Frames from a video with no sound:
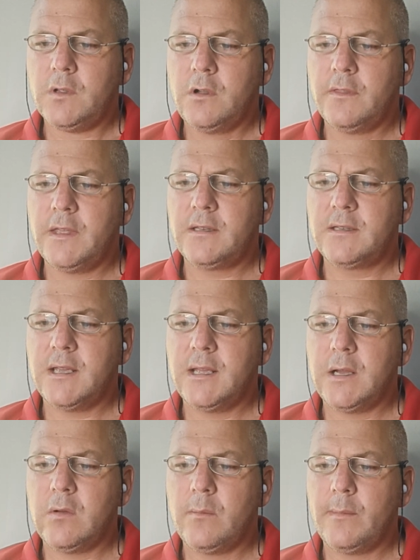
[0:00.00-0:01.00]
On that day
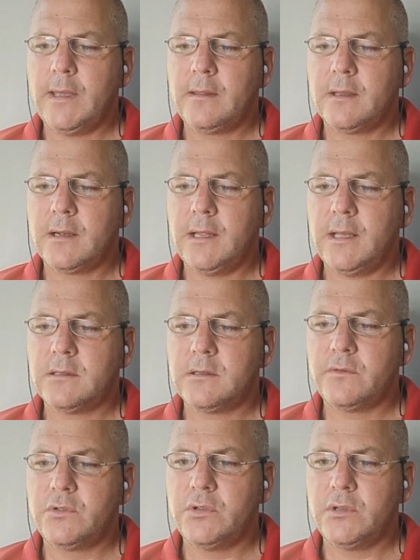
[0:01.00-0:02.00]
I will make the clans
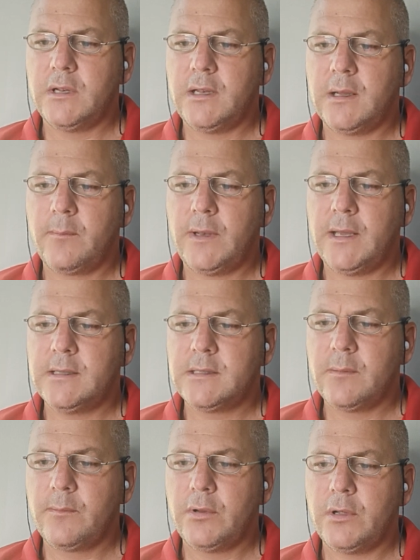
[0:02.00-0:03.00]
of Judah like
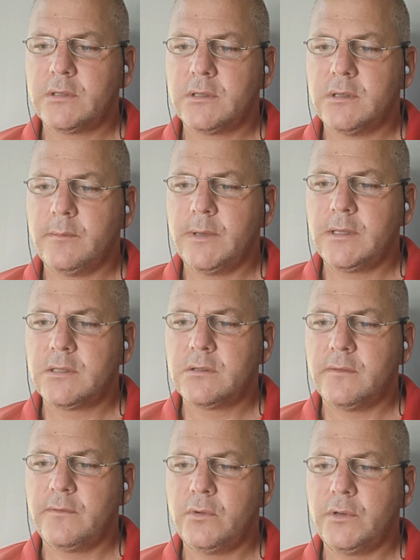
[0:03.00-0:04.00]
blazing plot in the midst
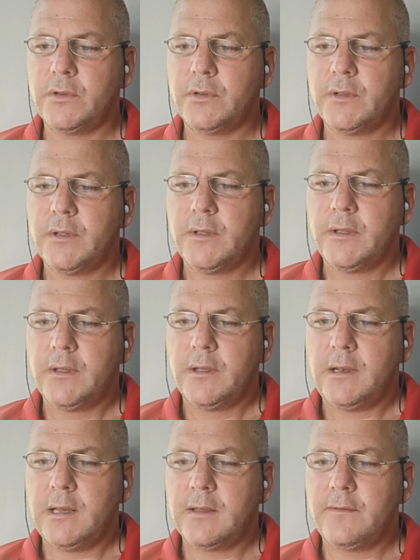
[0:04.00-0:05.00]
of wood,
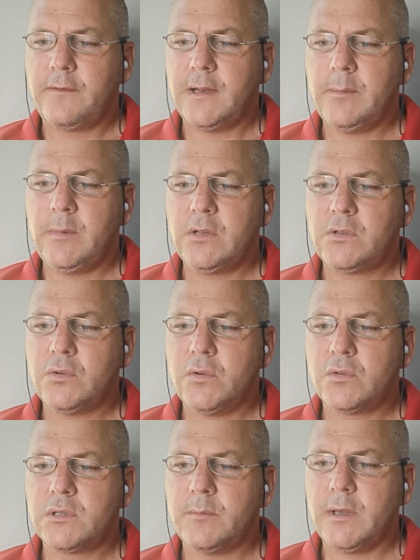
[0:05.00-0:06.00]
like a flaming
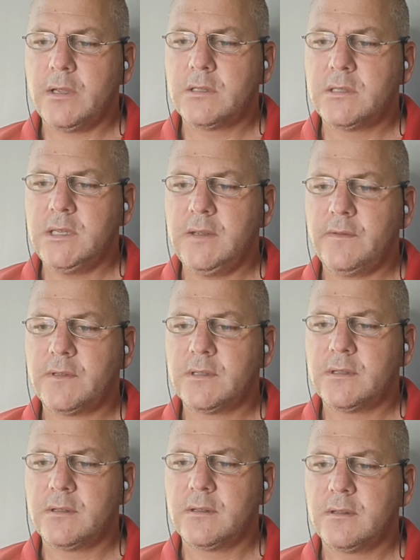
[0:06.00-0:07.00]
torch among
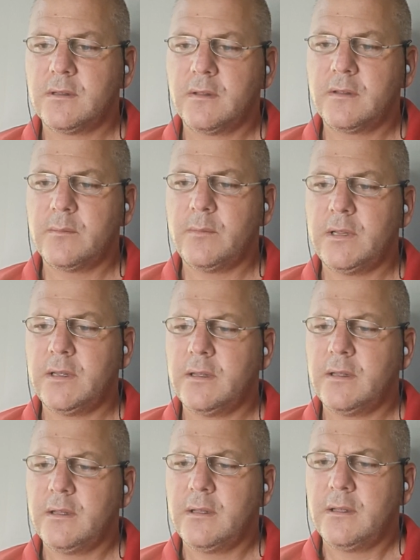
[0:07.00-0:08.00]
sheaves. So similar
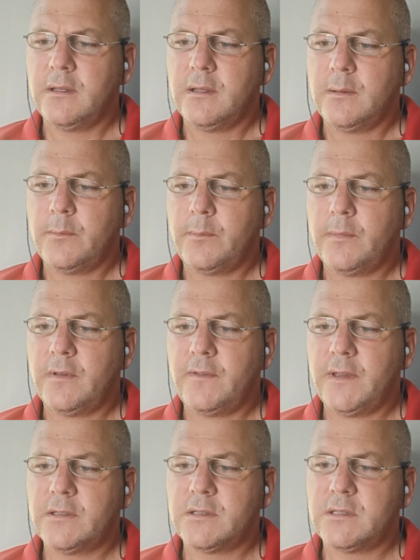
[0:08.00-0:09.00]

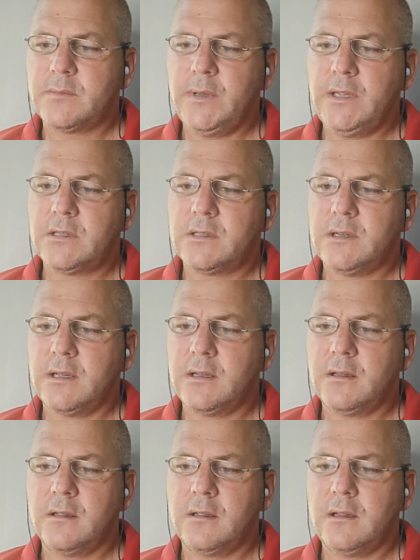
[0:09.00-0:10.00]
figures of speech,
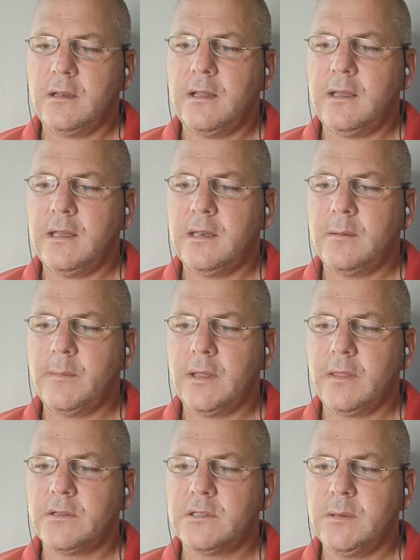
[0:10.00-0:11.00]
like a, a lion
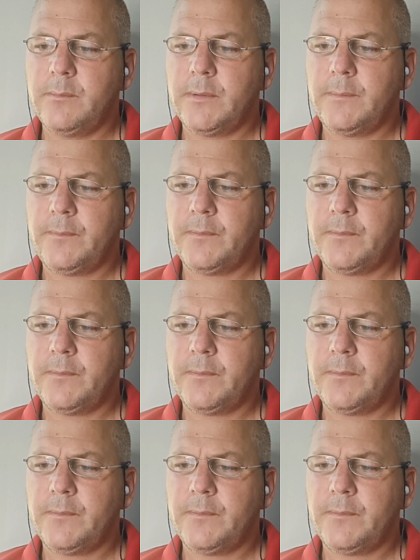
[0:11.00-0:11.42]
among the sheep,